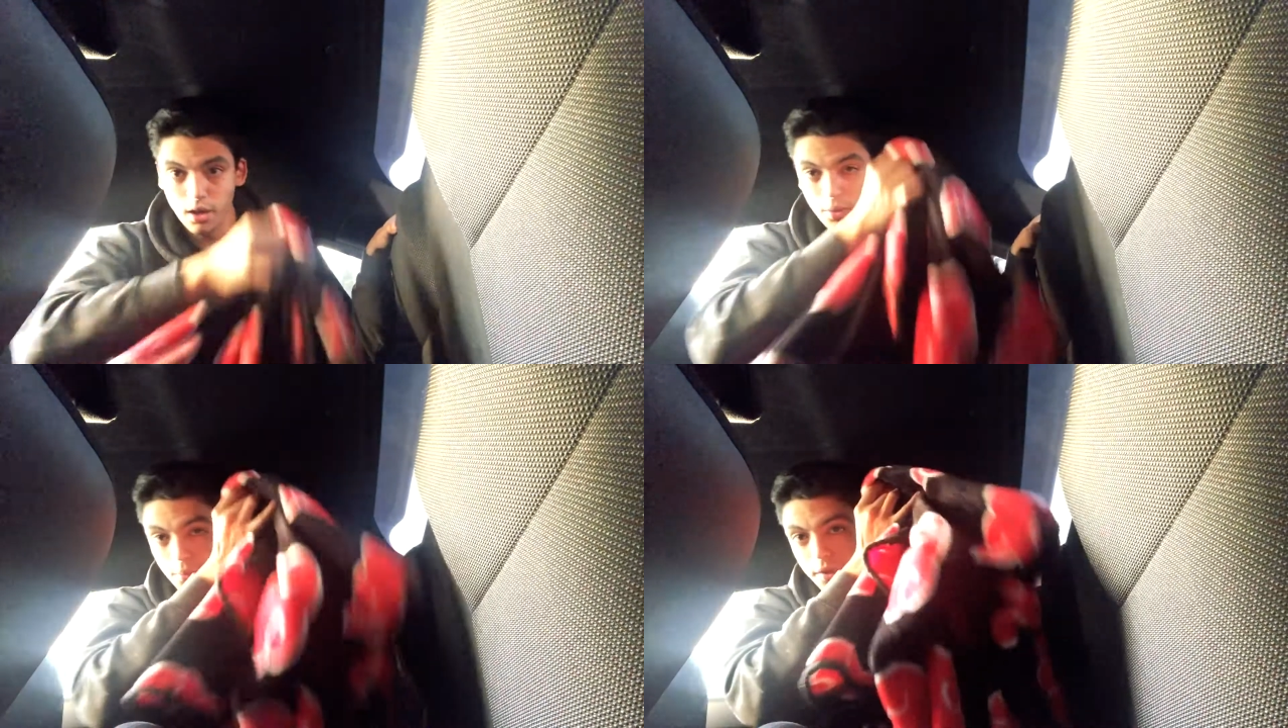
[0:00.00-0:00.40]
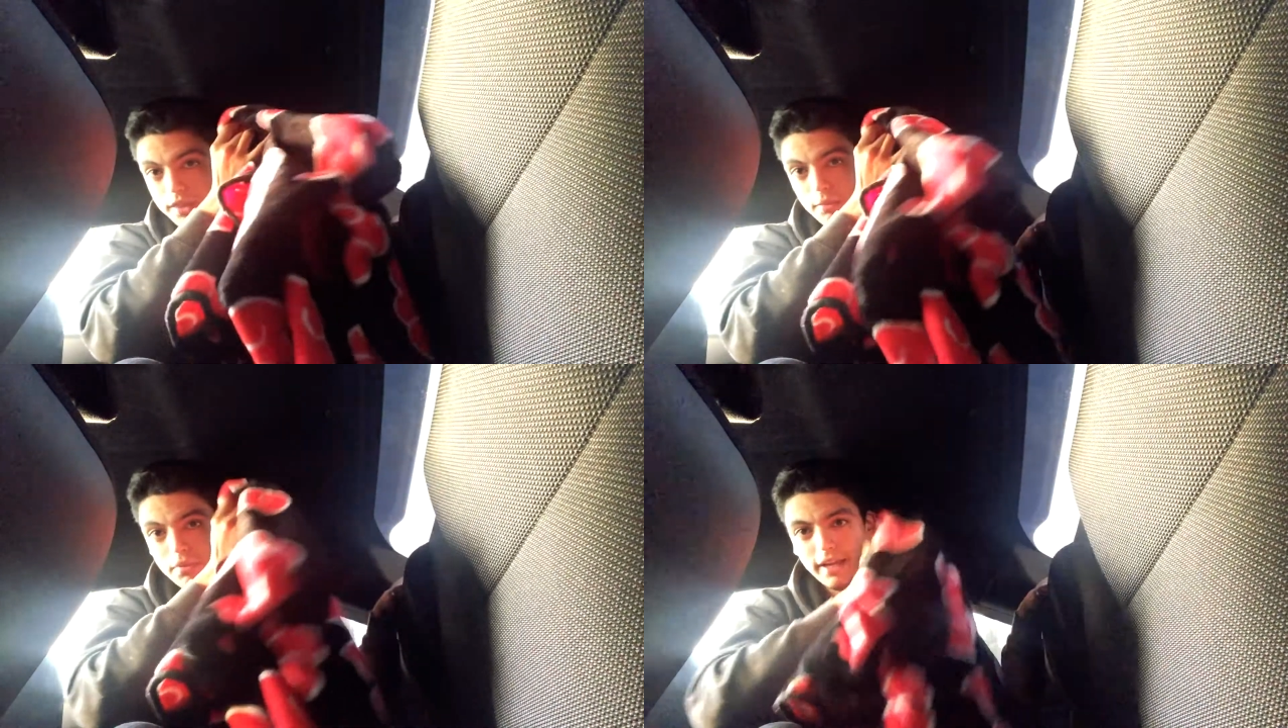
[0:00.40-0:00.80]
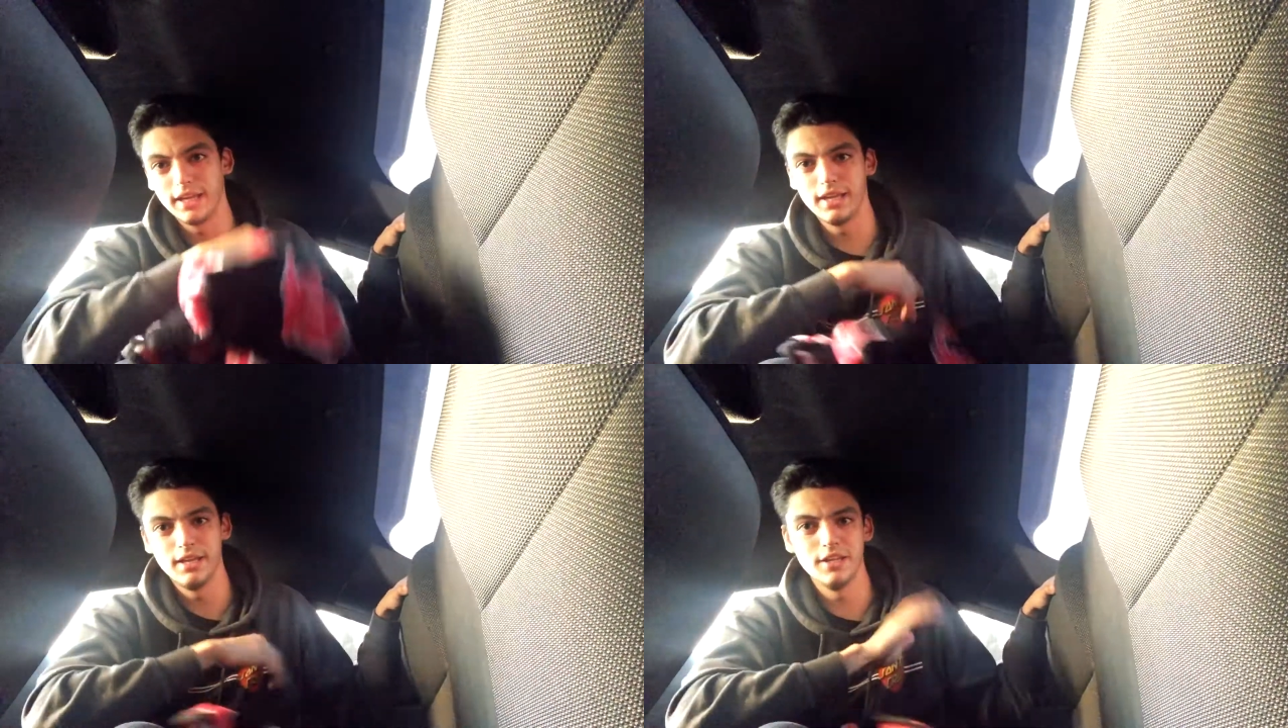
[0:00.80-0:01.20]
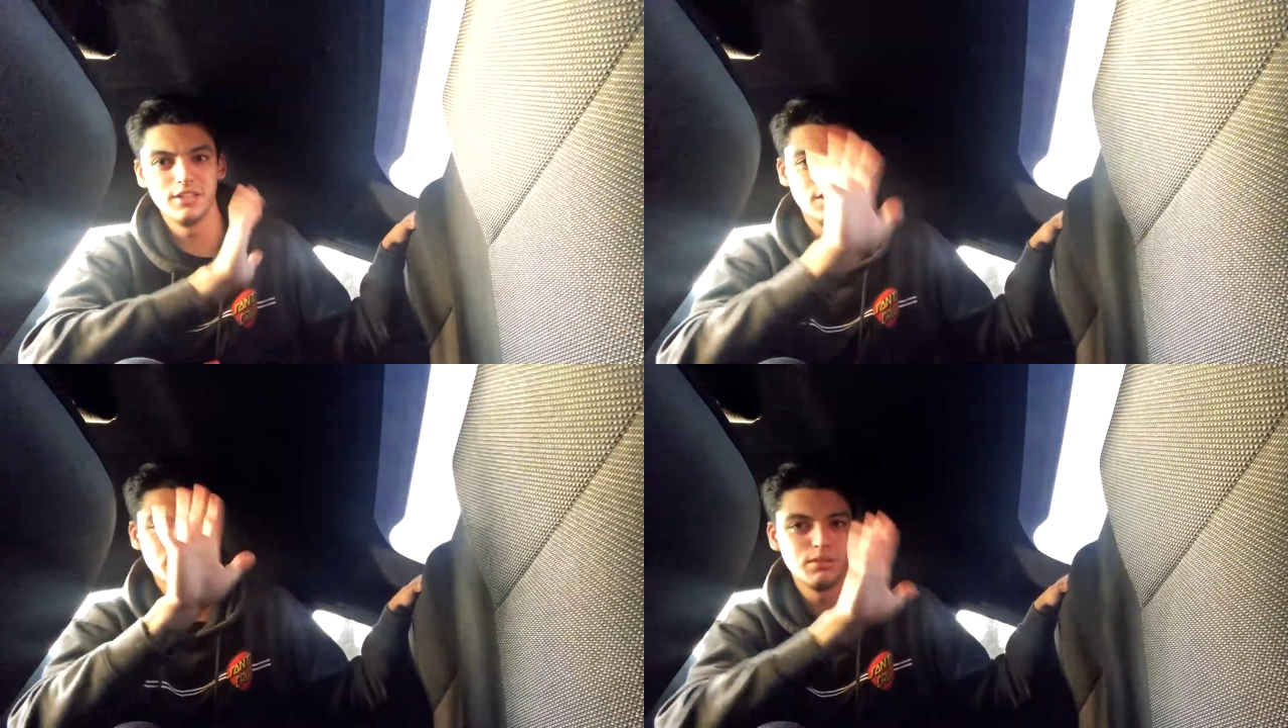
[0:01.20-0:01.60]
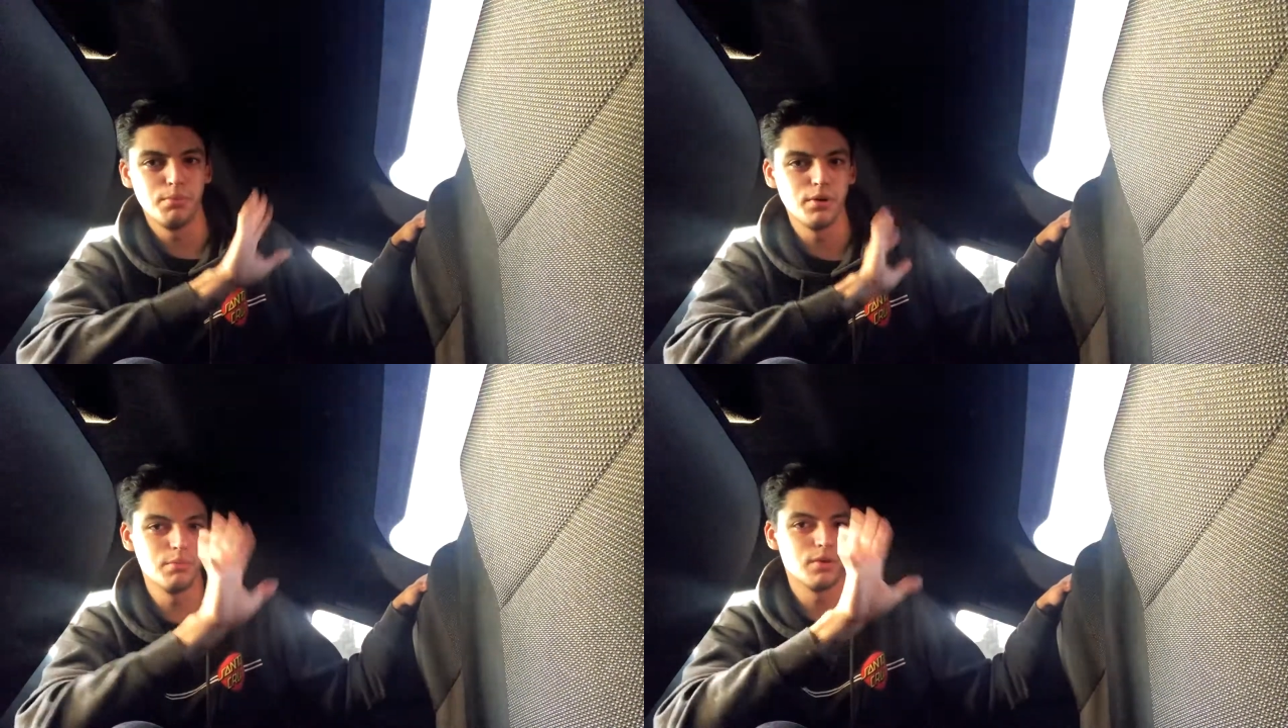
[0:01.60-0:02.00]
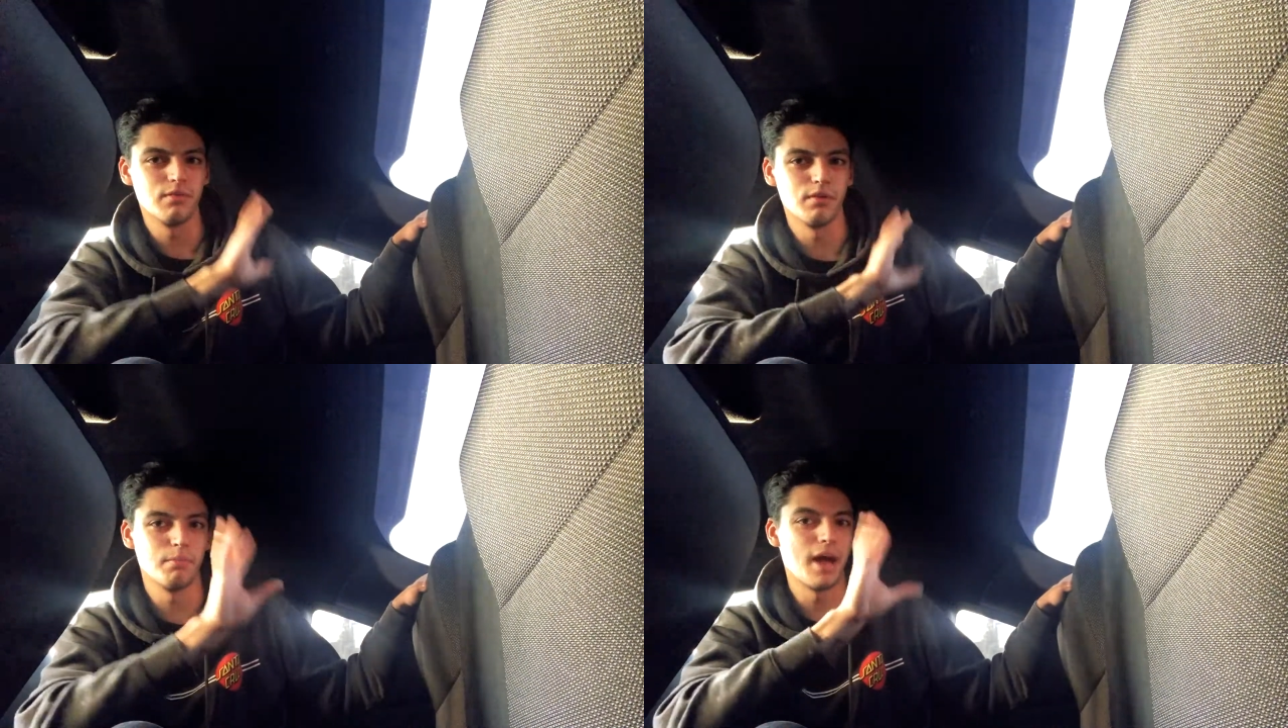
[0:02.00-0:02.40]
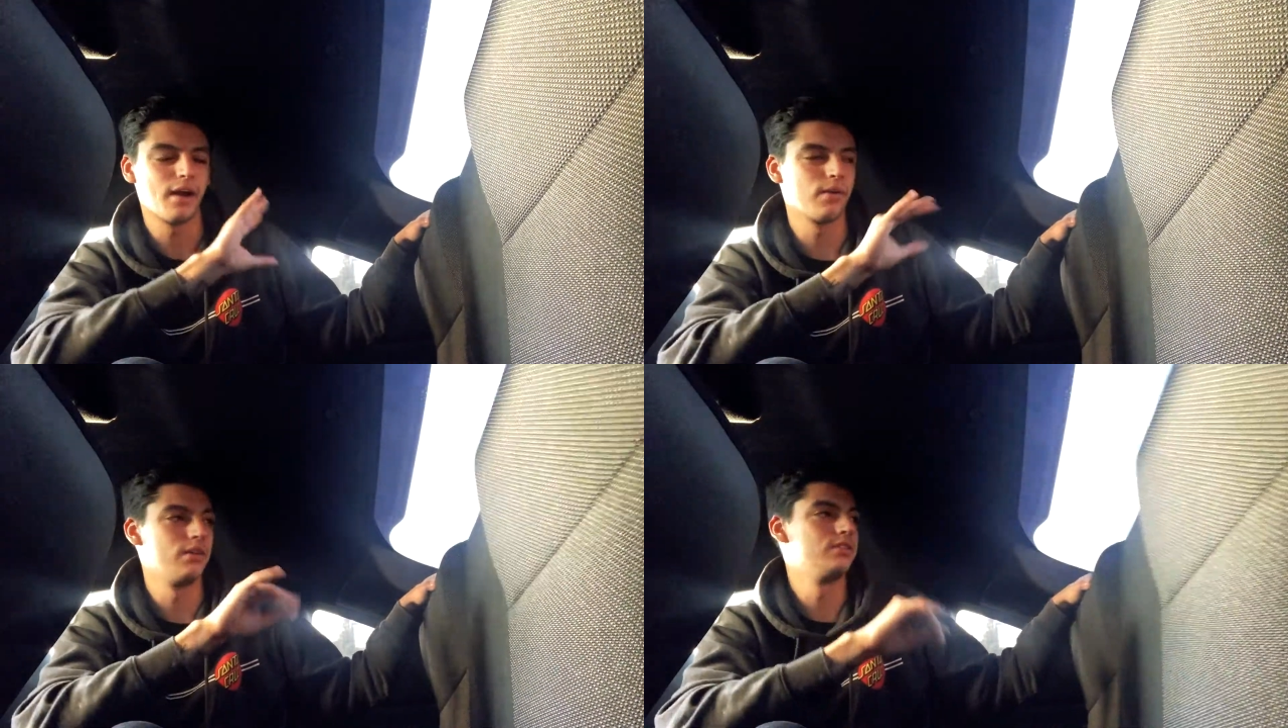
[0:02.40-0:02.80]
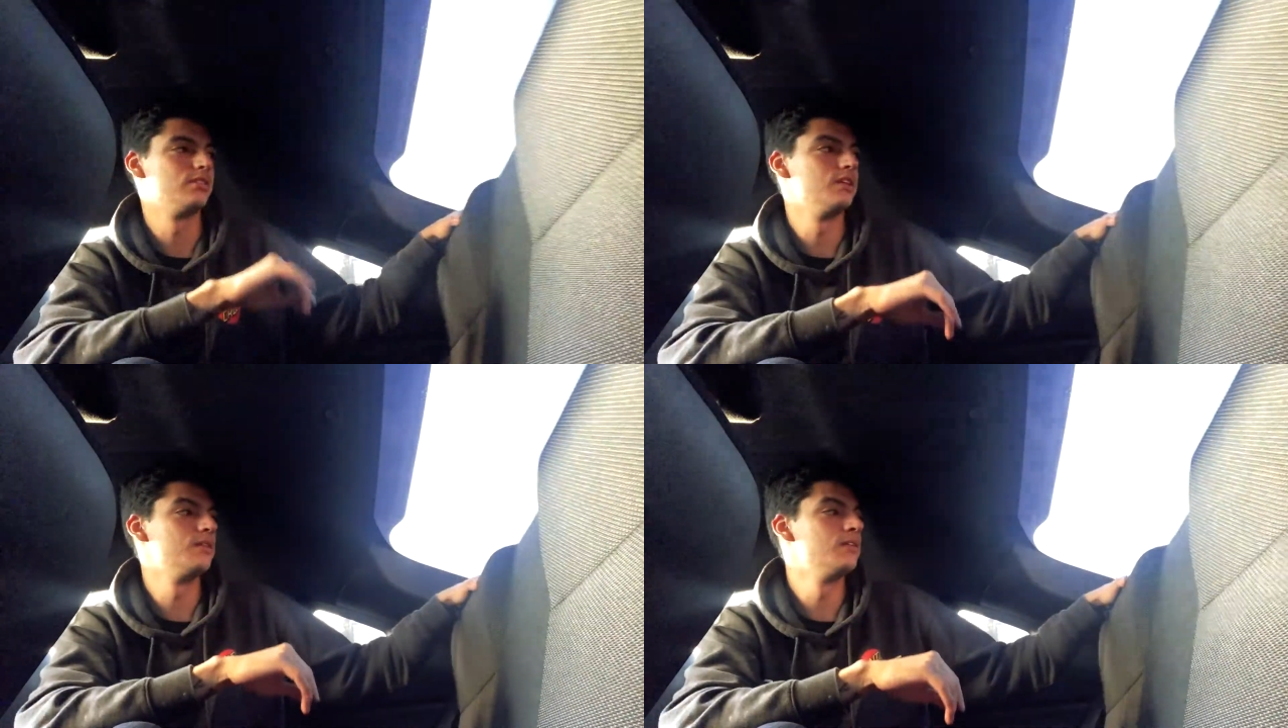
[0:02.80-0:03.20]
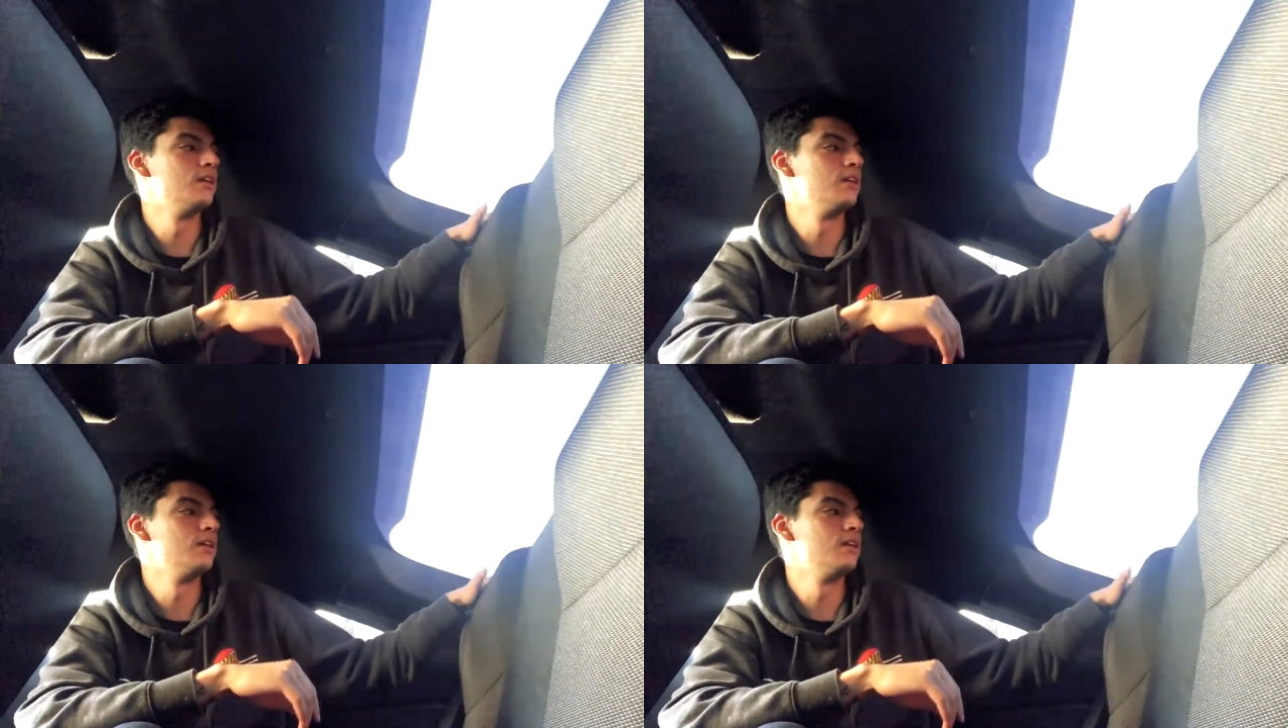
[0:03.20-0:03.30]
with the blanket, just to put more of a background to it.